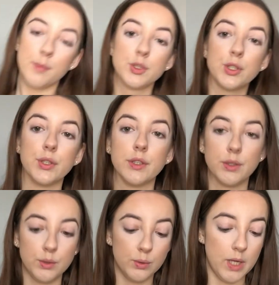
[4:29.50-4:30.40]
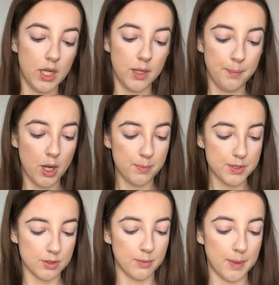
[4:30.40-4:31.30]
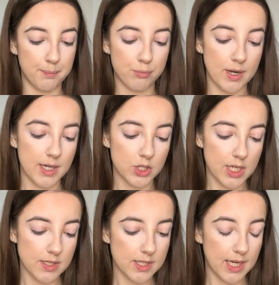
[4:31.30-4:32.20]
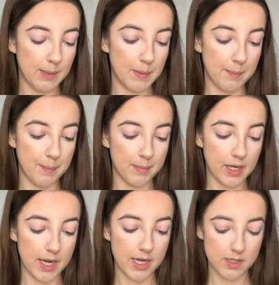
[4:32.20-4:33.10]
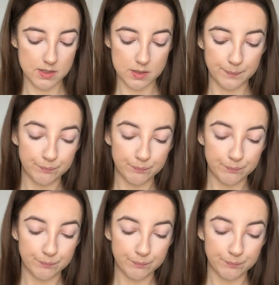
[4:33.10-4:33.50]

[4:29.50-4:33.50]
just going to pop some brow gel to keep them in place.